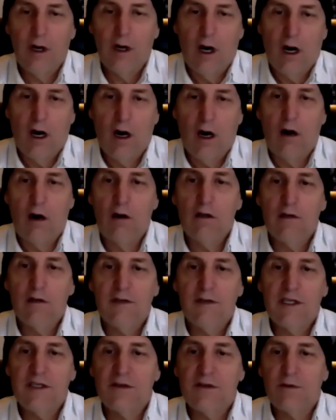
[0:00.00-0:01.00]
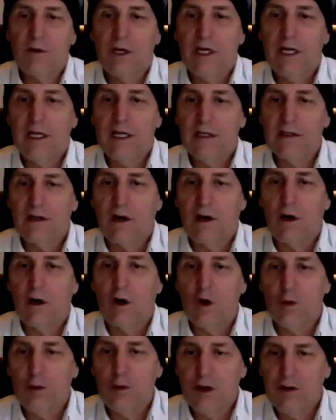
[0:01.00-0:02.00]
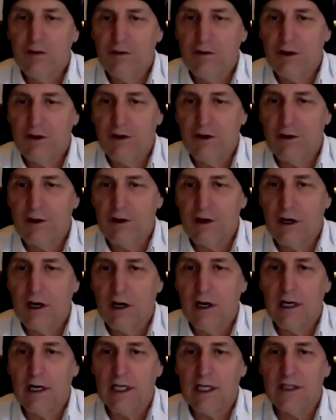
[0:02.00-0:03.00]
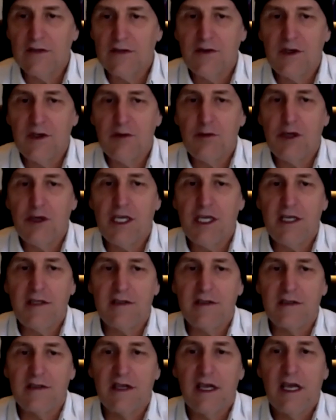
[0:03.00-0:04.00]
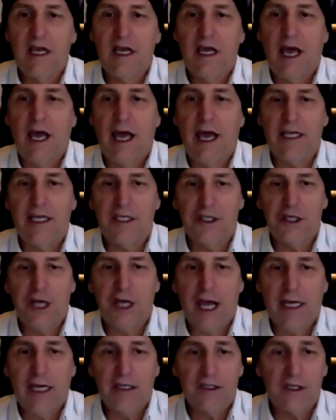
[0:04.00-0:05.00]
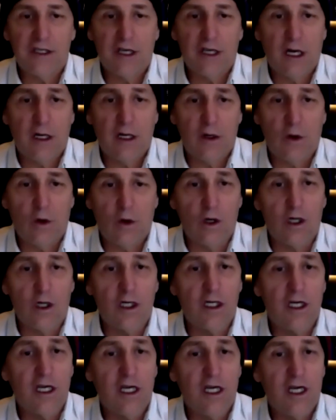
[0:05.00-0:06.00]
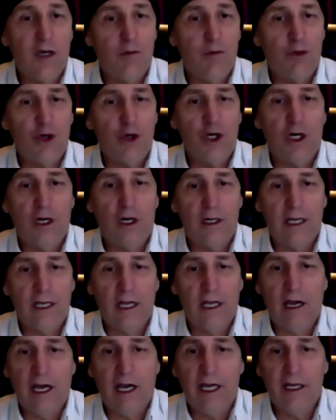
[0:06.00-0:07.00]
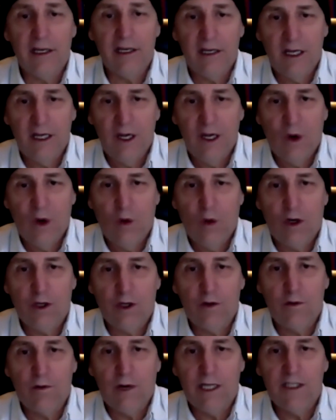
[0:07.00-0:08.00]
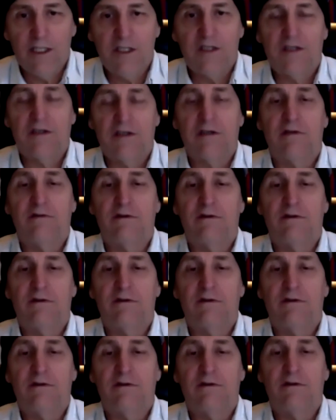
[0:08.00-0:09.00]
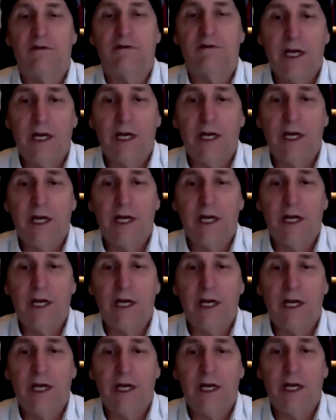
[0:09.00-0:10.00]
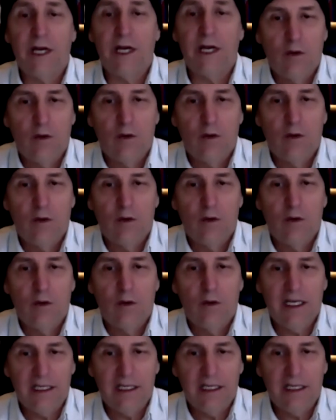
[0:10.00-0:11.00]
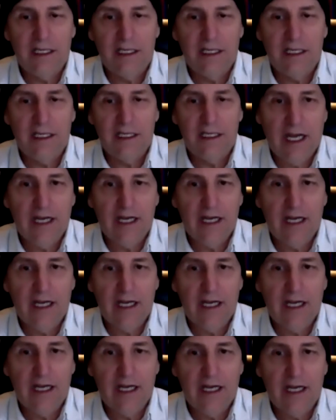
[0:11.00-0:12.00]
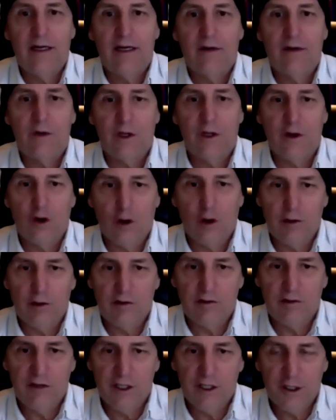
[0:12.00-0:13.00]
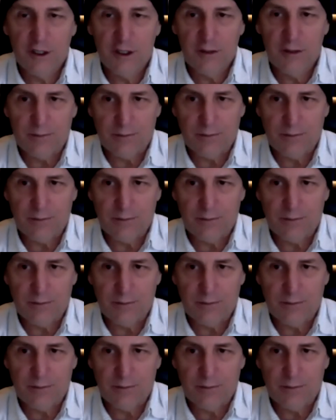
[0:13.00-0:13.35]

All of these readings are open for your RSVPs at chax.org, book online, where you registered for today's reading. We begin today with Norman Fischer.